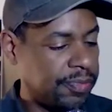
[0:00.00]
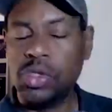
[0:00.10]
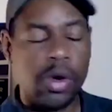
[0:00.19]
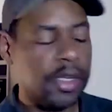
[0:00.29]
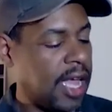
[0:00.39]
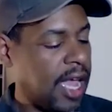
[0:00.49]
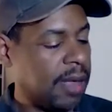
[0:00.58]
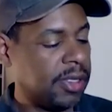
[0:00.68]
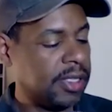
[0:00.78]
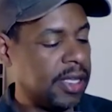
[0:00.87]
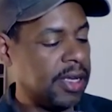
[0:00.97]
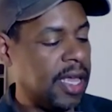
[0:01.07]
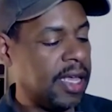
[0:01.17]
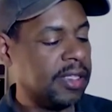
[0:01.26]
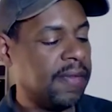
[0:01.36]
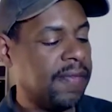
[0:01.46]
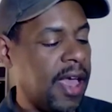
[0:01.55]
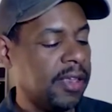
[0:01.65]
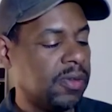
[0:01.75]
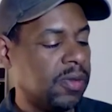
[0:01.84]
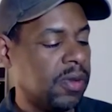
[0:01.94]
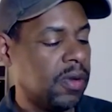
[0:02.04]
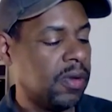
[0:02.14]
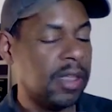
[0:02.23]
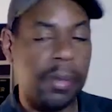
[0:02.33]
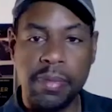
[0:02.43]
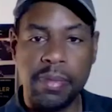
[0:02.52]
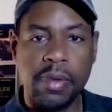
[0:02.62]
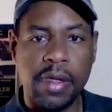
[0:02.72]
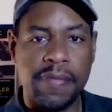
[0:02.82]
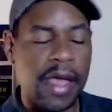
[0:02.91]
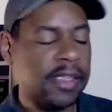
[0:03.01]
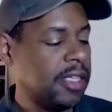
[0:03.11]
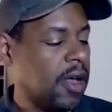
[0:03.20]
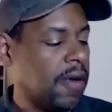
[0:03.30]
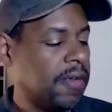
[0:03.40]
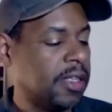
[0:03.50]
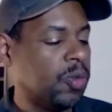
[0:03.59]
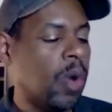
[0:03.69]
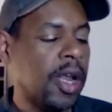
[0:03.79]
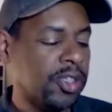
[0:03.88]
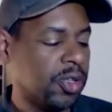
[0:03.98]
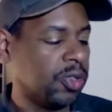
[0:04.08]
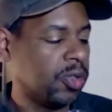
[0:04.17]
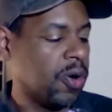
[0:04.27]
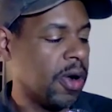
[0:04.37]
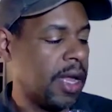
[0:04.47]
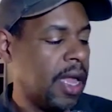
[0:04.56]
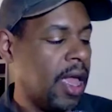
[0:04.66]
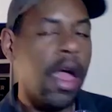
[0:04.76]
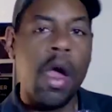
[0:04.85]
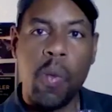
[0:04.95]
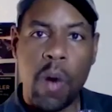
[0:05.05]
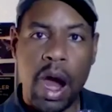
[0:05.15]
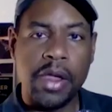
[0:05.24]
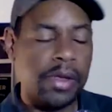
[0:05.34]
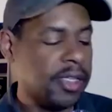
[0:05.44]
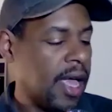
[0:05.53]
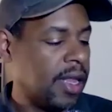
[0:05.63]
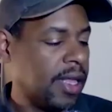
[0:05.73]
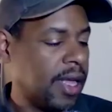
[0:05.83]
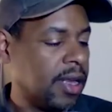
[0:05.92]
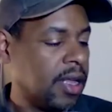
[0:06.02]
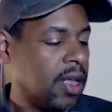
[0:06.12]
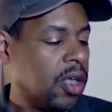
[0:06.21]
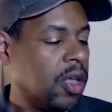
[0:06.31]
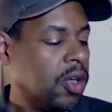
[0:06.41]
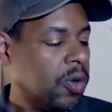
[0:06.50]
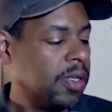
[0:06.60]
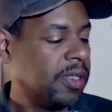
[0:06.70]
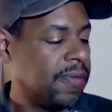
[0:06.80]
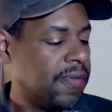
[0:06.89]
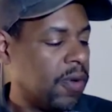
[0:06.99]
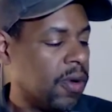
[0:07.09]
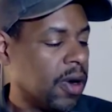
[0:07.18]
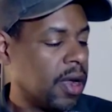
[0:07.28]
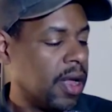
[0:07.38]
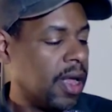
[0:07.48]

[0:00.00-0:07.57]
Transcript: George Hamilton, his advice, some advice he offered is, what is your story? Why are you telling it? Who is it for?